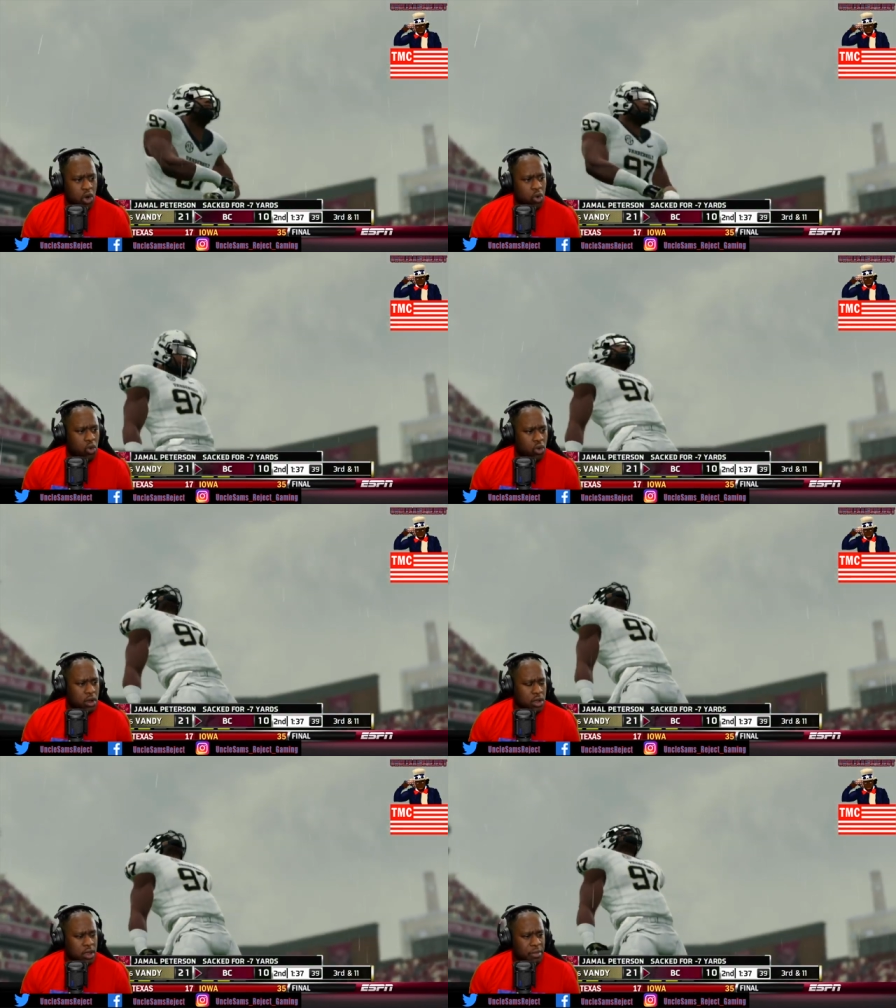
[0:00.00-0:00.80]

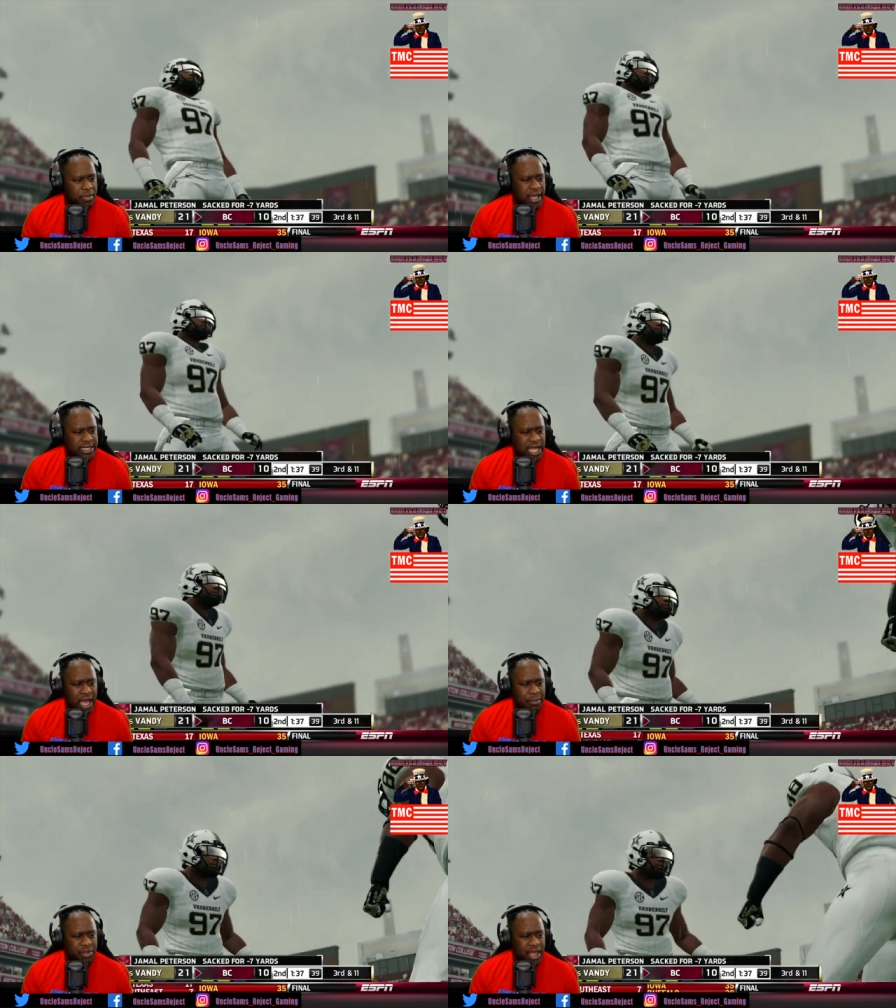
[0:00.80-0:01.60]
go.
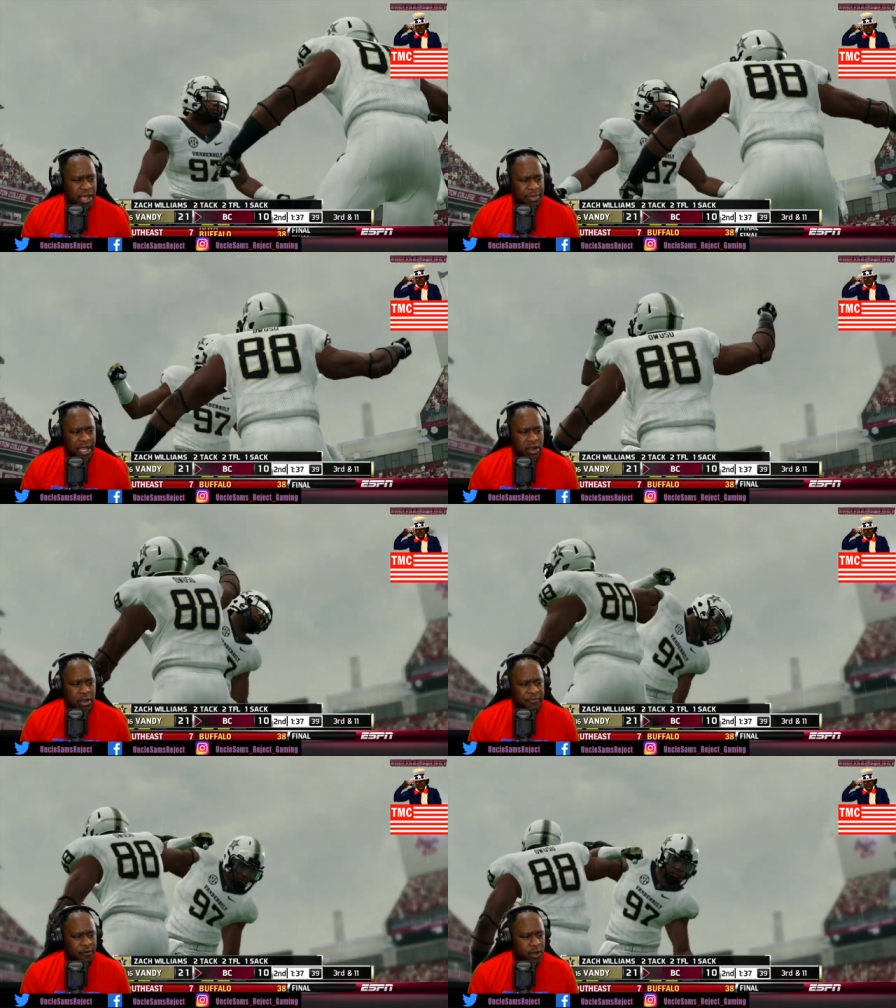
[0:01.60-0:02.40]
Big time play
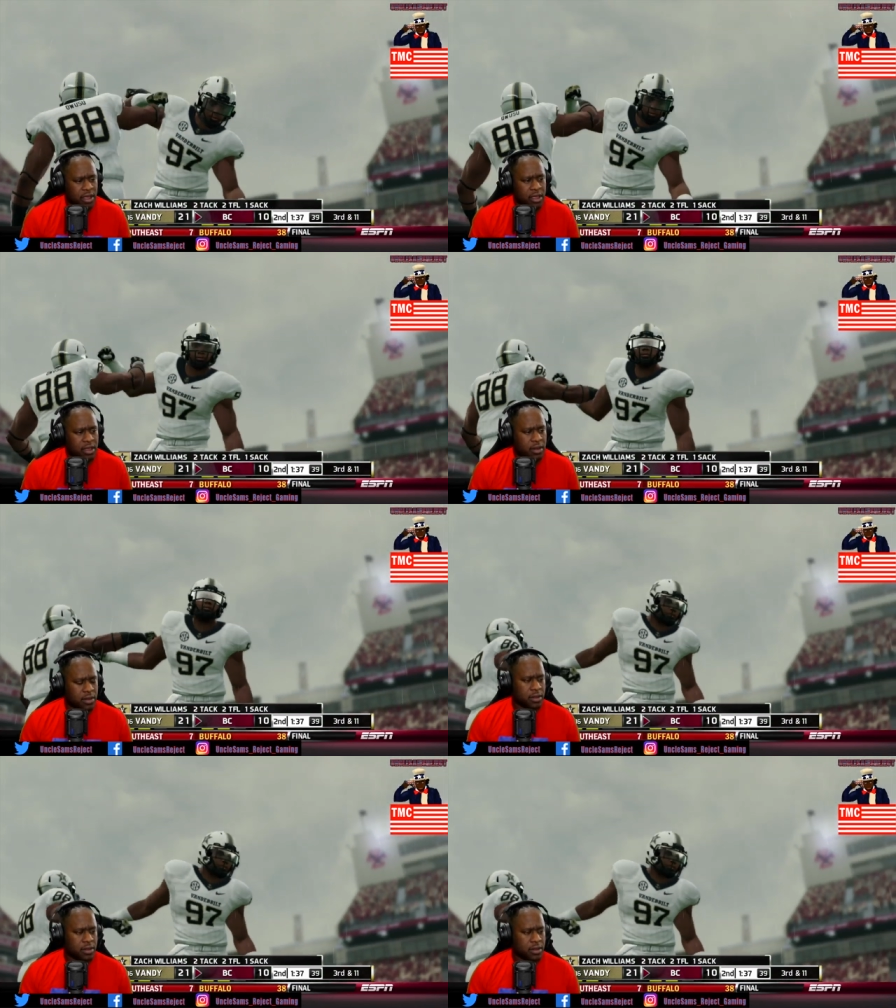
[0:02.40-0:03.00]
up there up front.